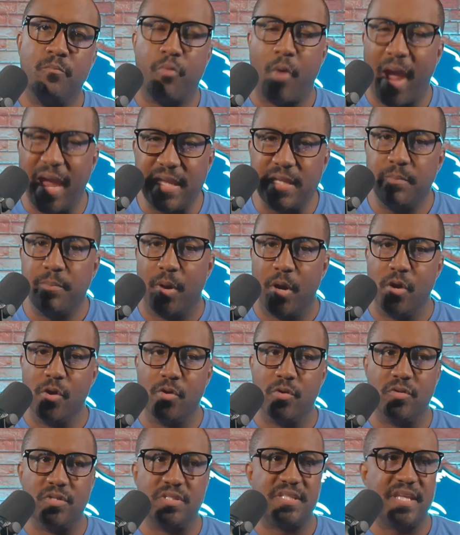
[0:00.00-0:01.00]
Brian
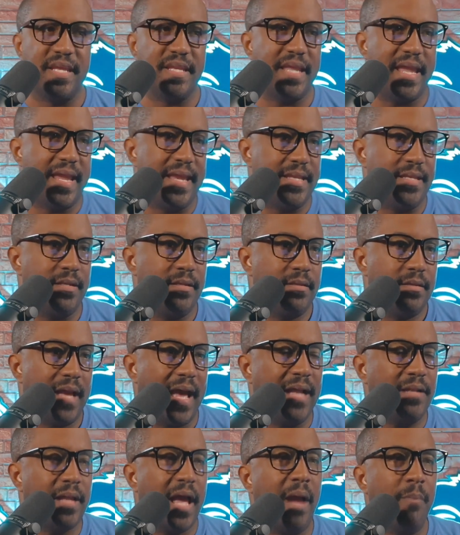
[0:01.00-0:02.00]
Burns and
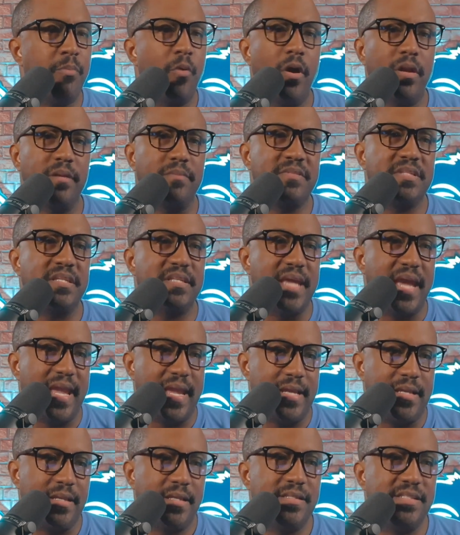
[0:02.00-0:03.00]
I brought up
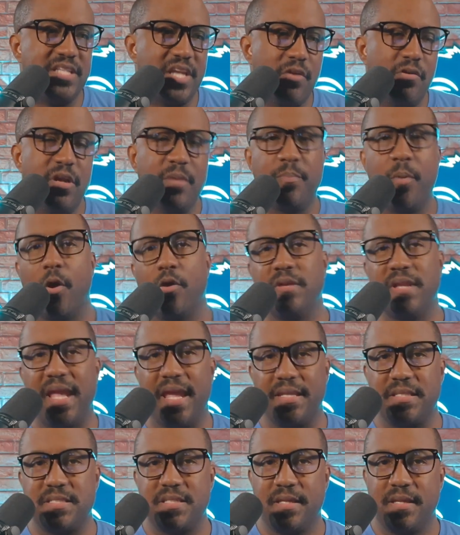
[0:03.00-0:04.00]
today Derek
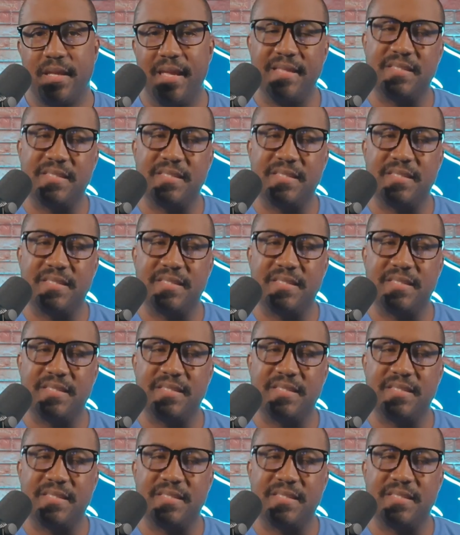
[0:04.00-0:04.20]
Barnett.